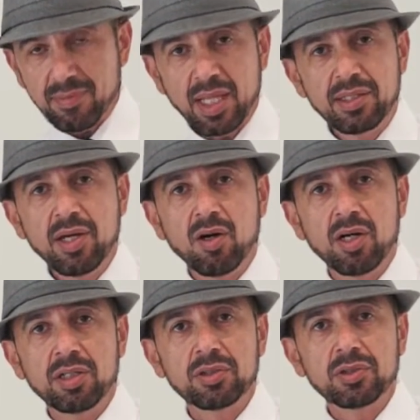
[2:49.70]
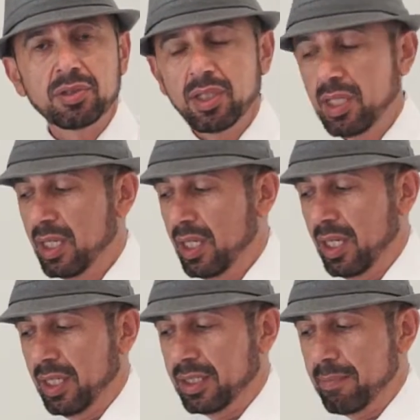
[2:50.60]
There are
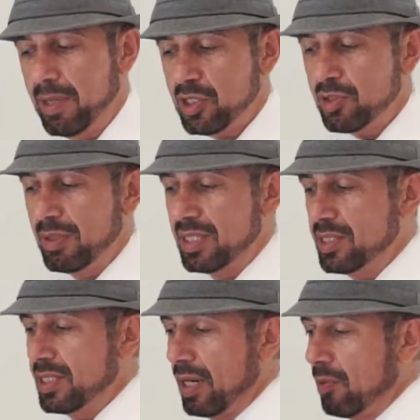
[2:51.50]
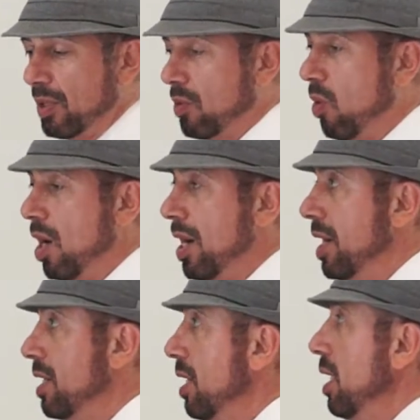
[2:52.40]
the measurements that are
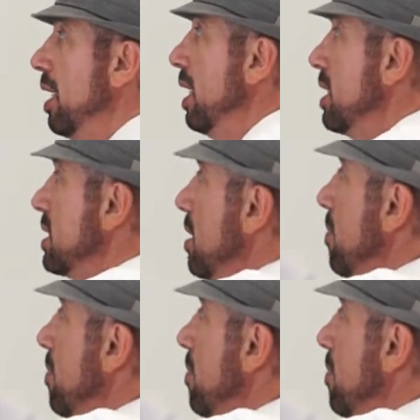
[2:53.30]
required is the